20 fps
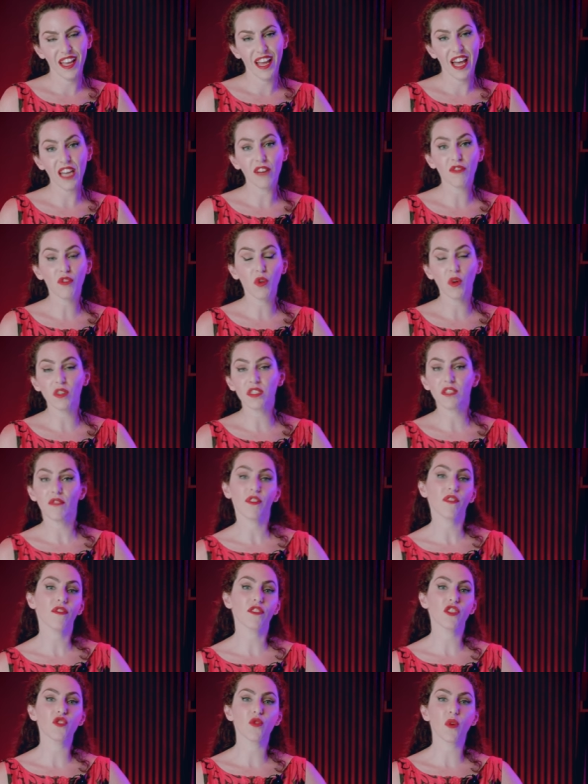And of course, if
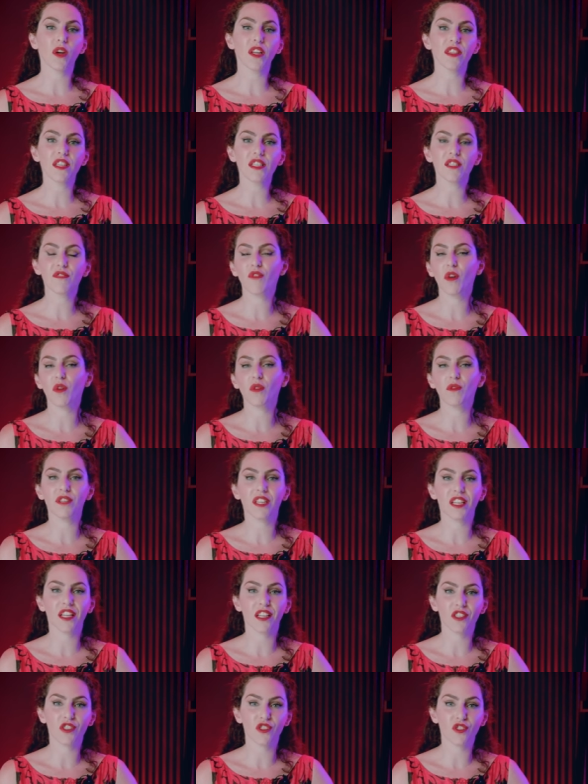you've enjoyed this photo
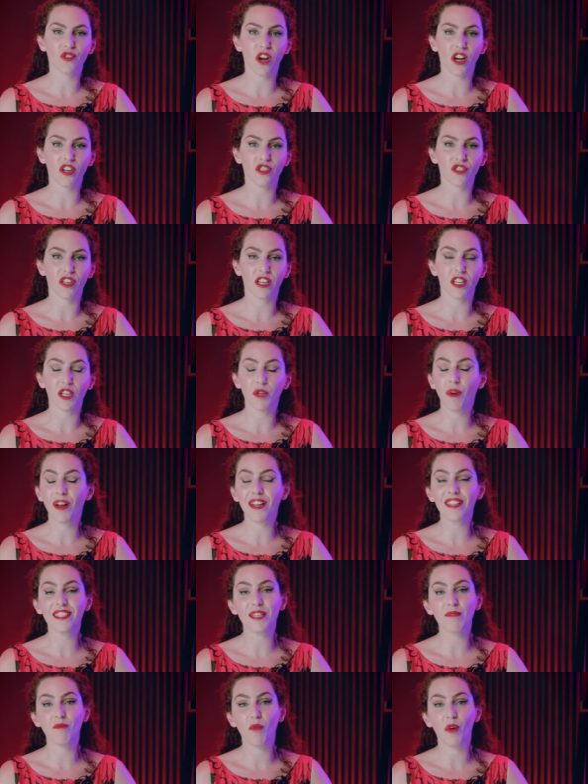deconstruction and you wanna
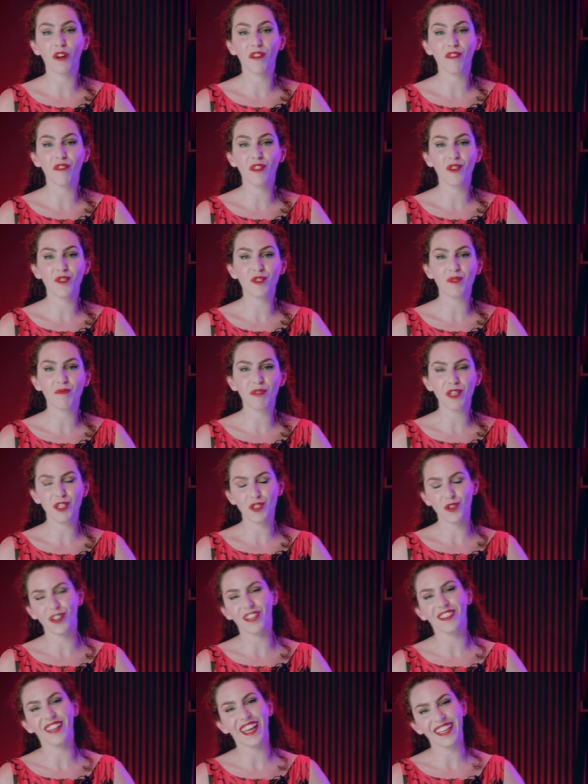see more of those, be
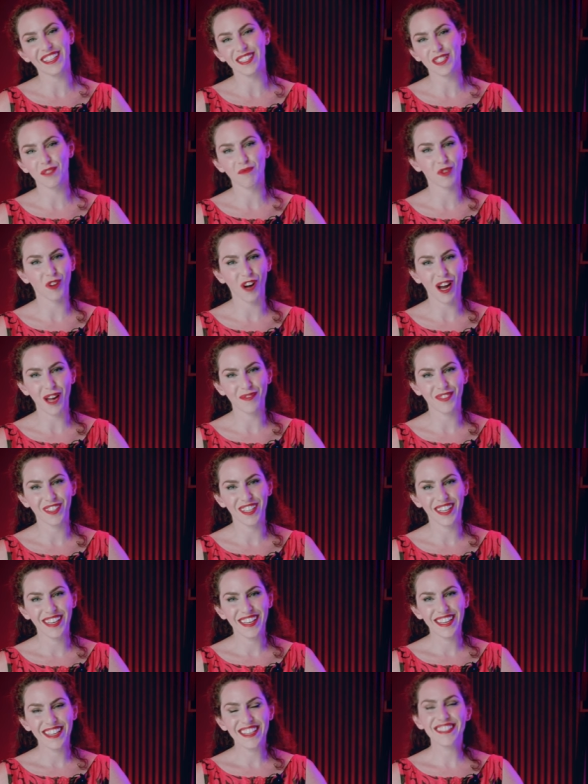sure to like and subscribe.
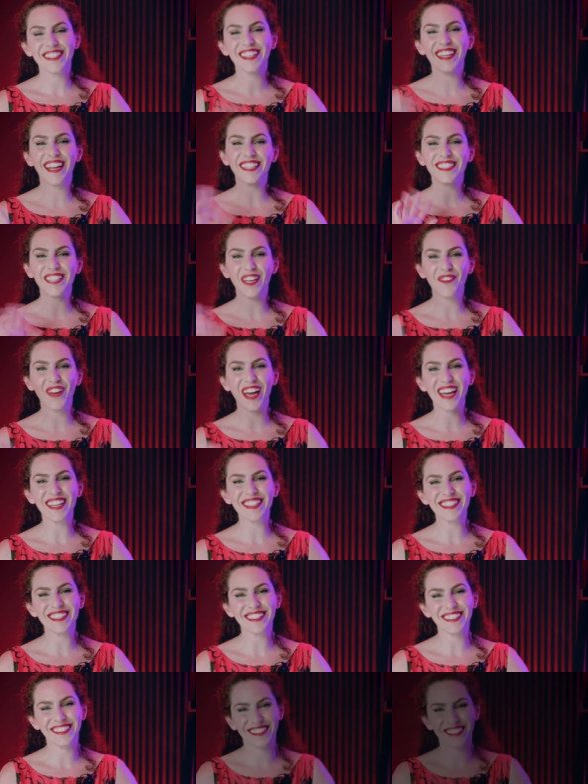See you next time, guys.